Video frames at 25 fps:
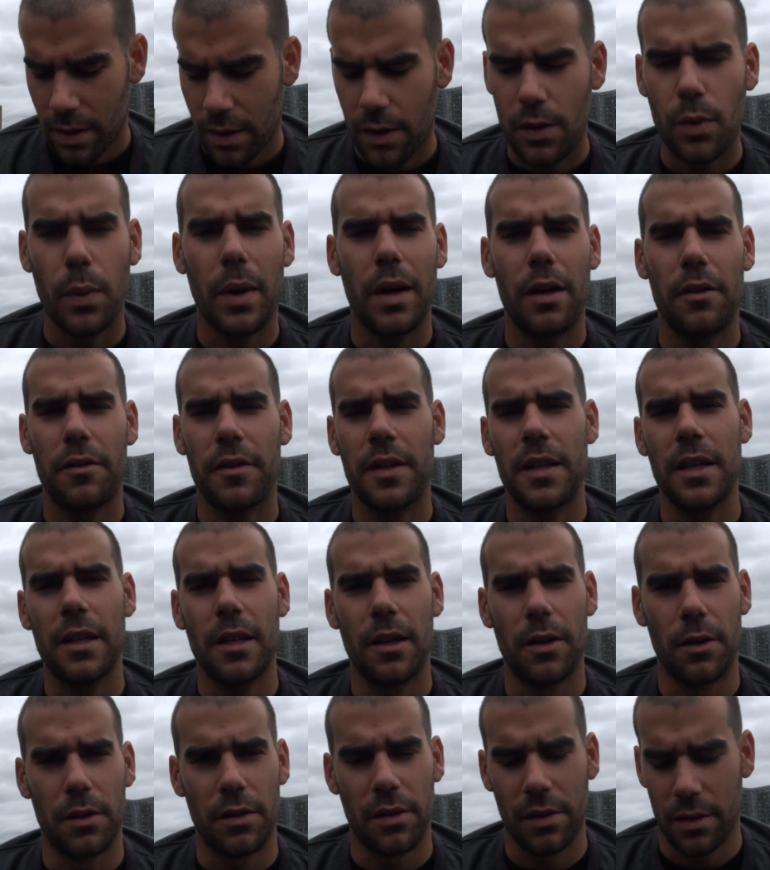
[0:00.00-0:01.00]
12
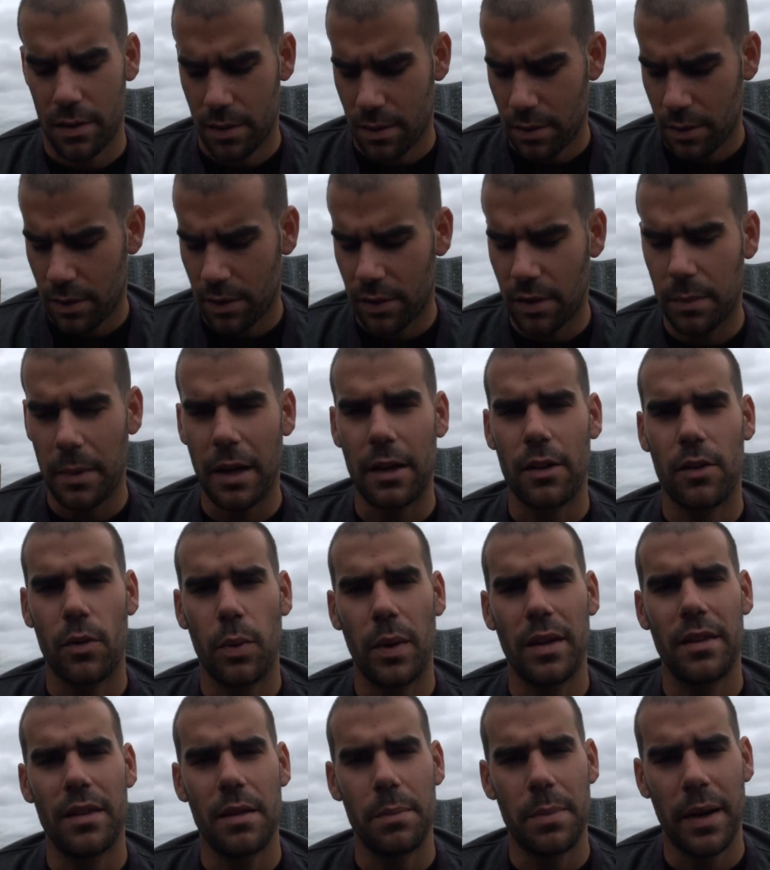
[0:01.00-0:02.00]
kilos, which is about
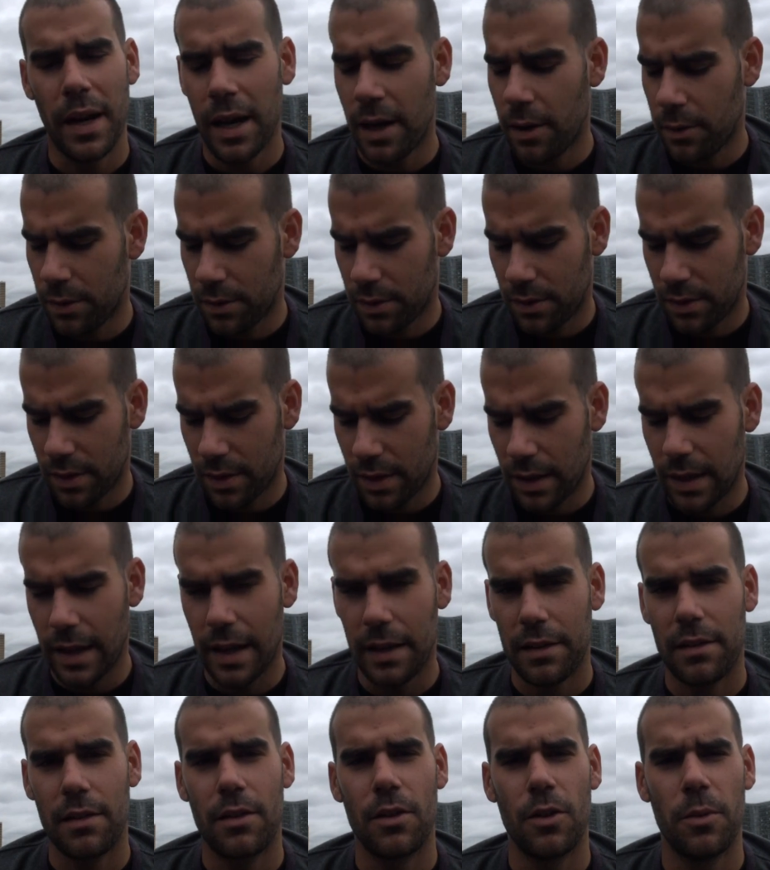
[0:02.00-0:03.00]
20 pounds in the
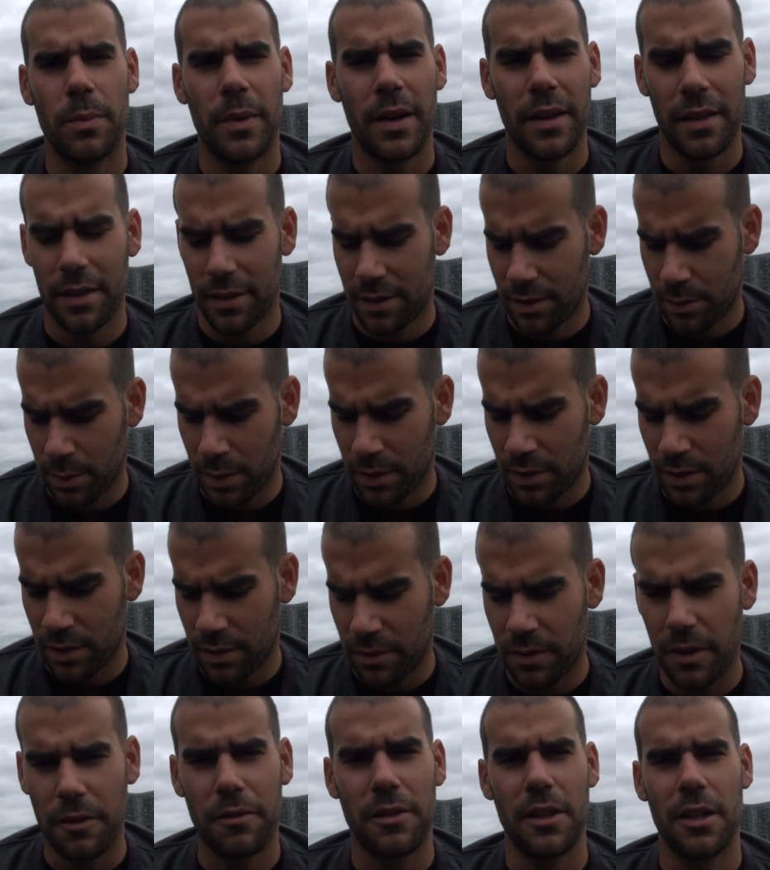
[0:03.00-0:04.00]
last 2 months, which is
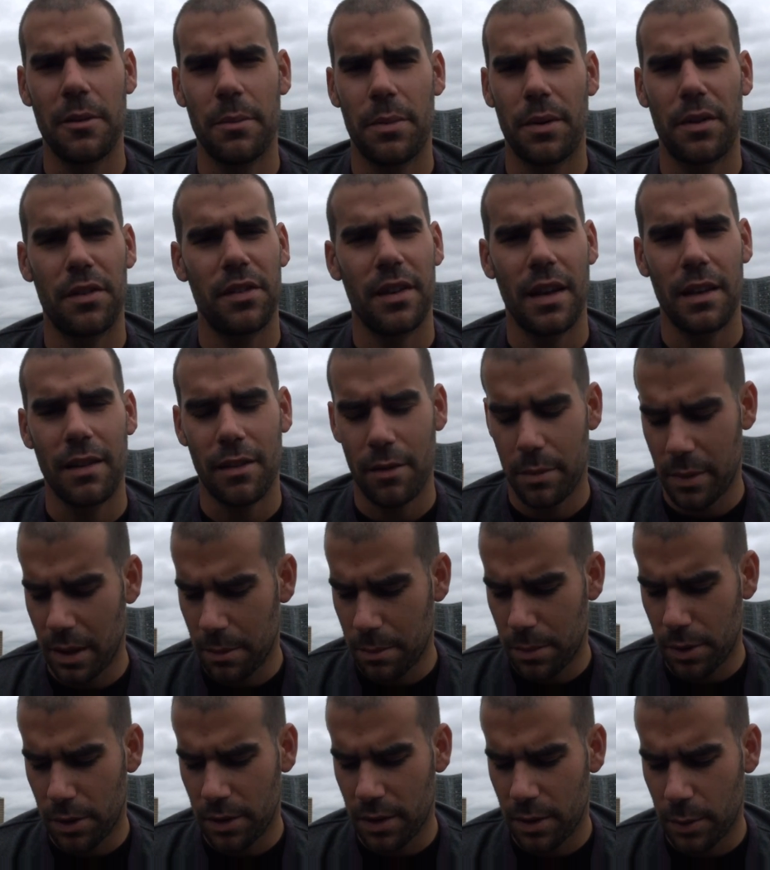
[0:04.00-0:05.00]
15% of my
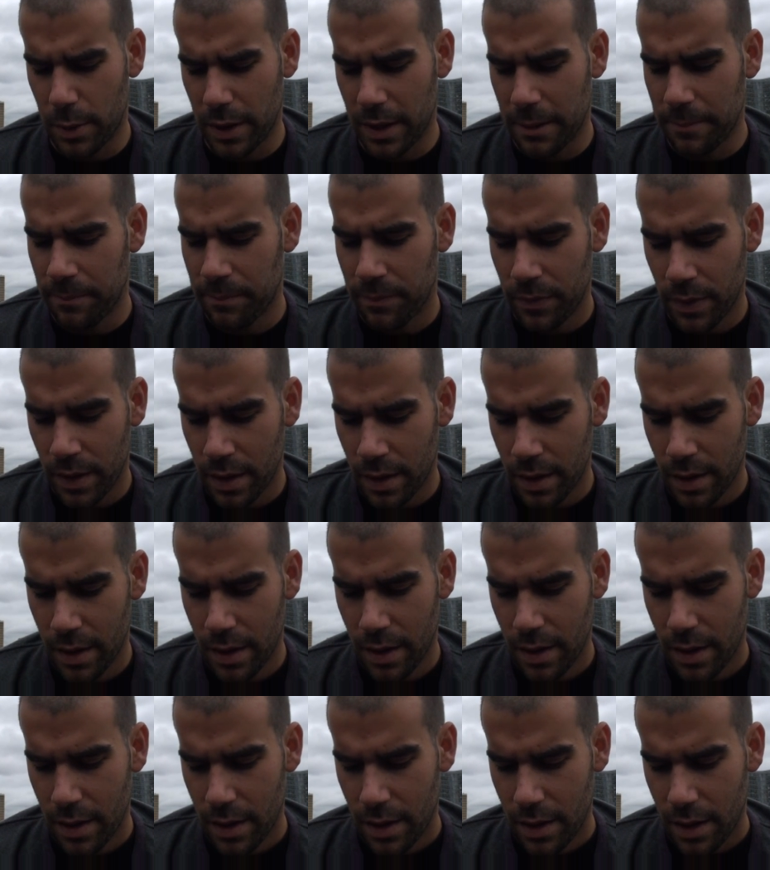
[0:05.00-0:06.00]
body weight.
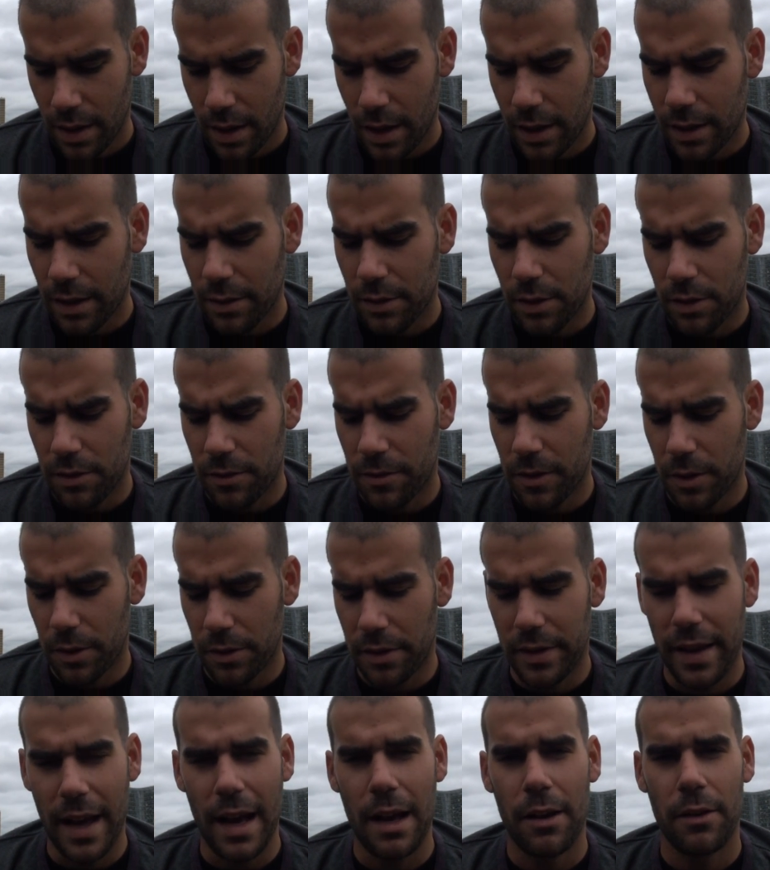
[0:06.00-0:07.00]
And I just feel
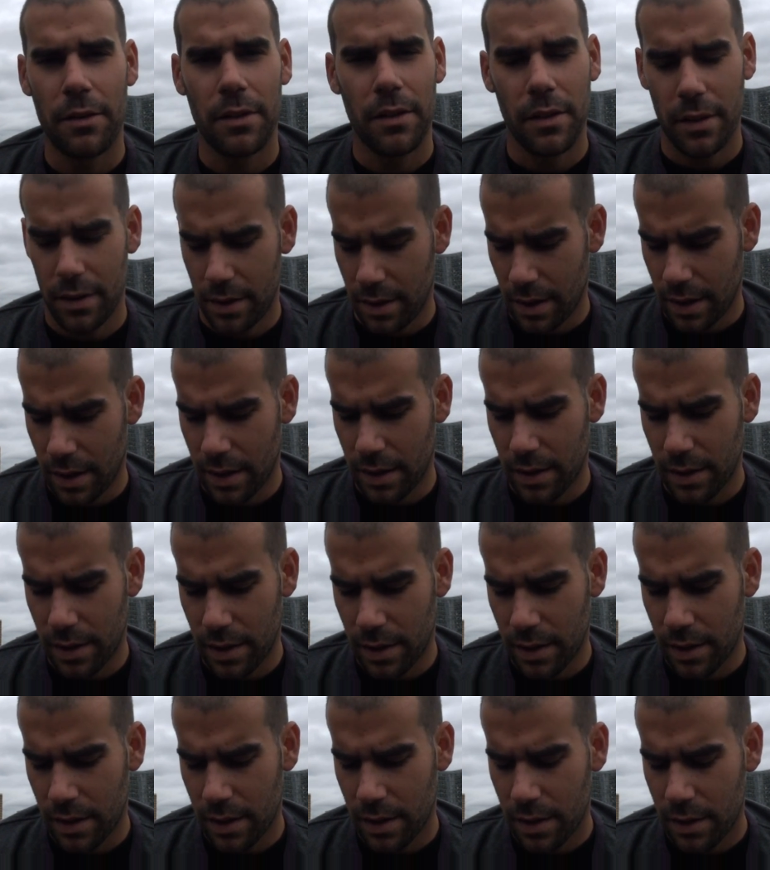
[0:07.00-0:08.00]
down, and
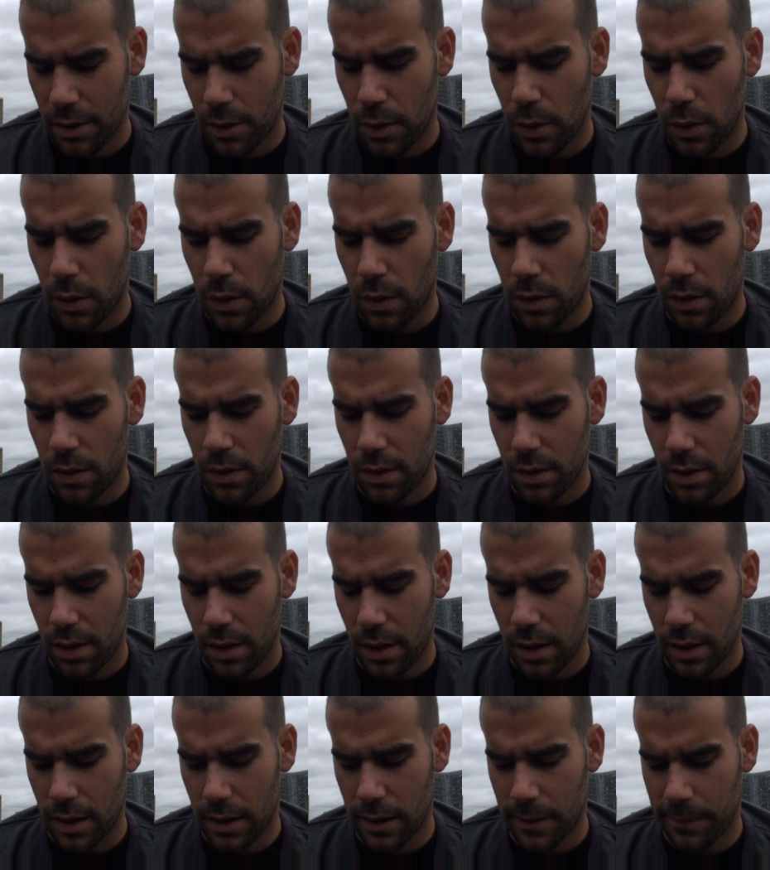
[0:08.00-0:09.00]
the whole
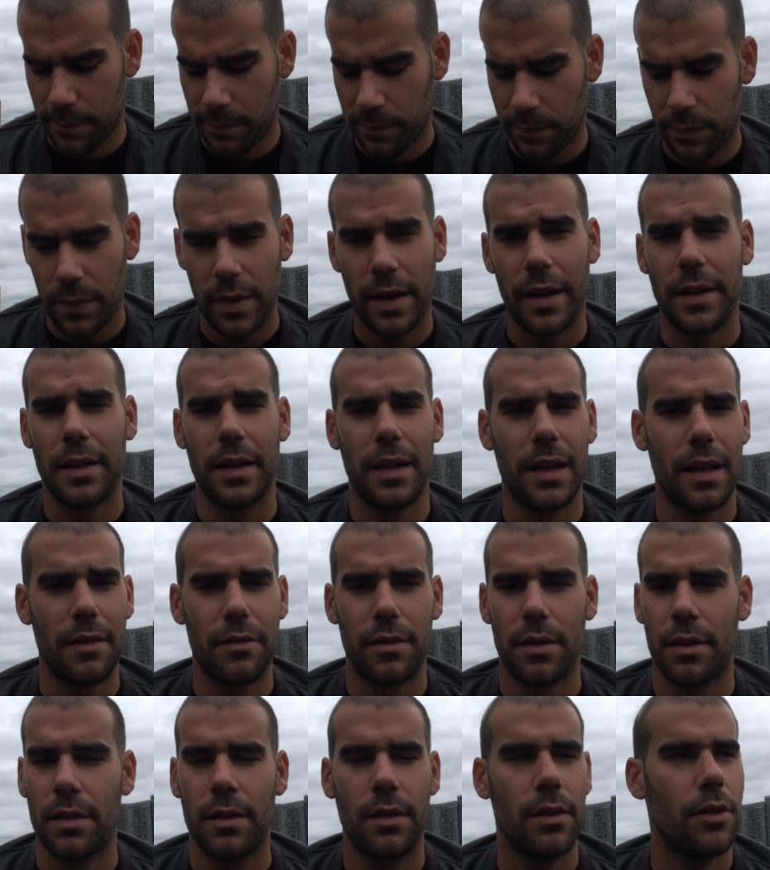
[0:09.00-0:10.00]

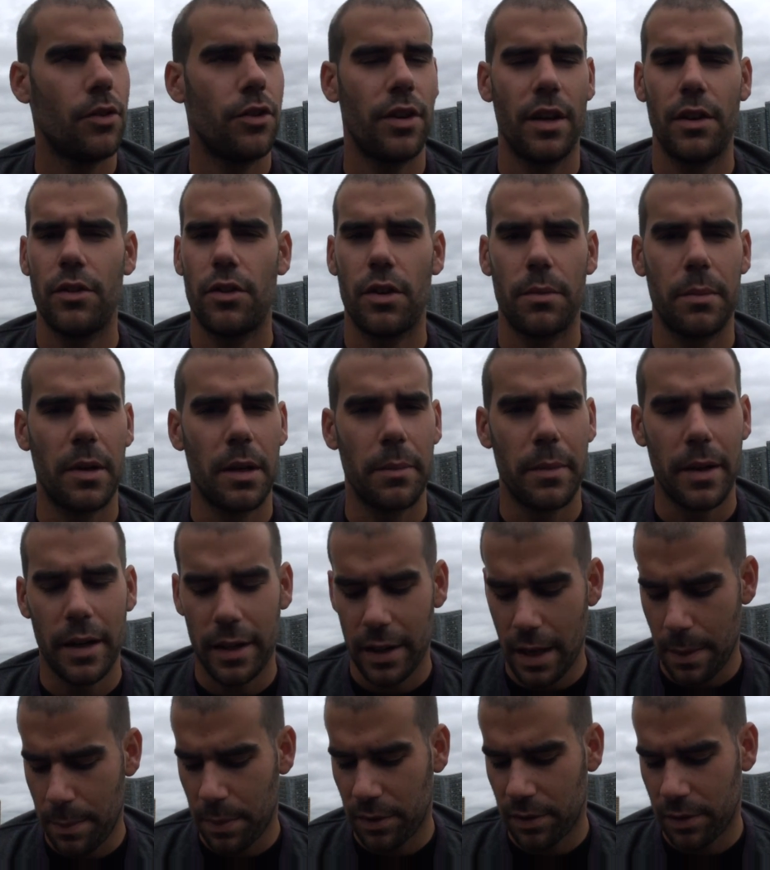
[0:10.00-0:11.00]
9/11 changing my
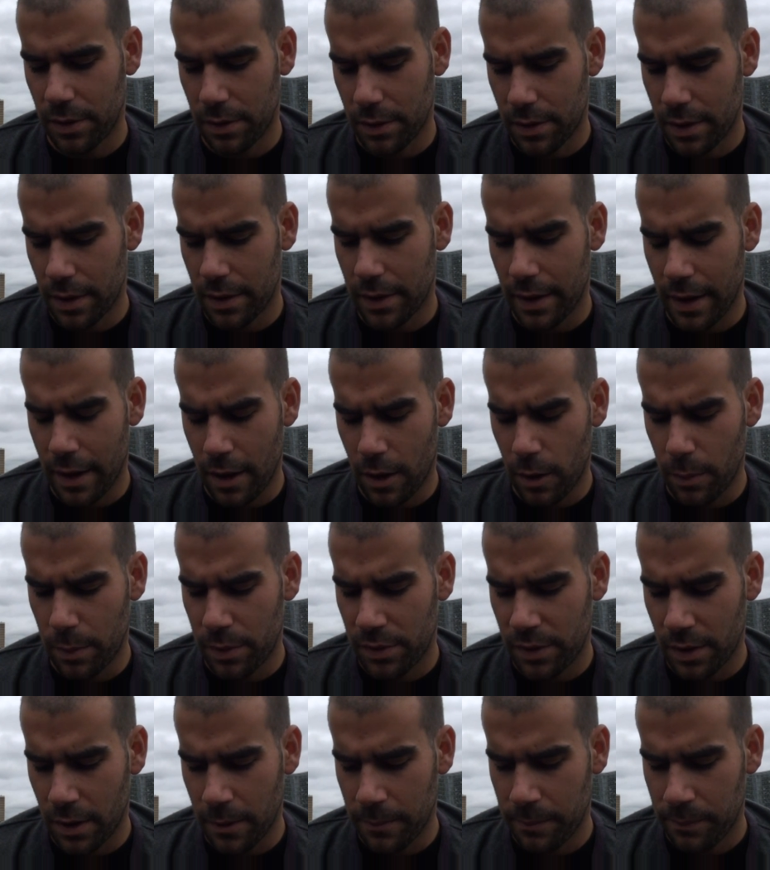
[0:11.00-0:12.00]
mind episode didn't help.
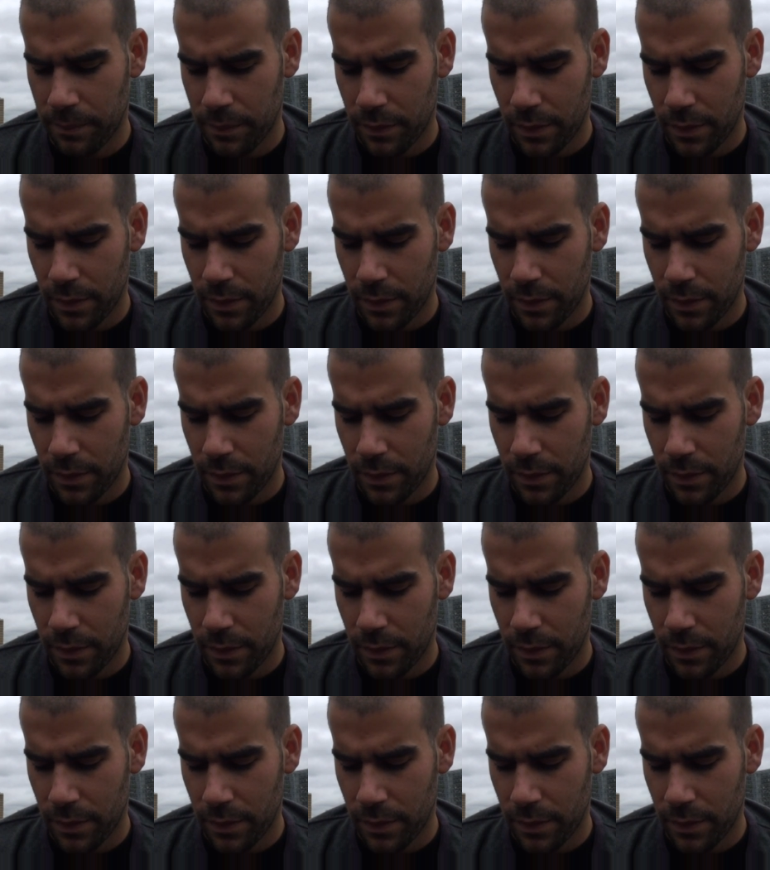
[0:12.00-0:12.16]
So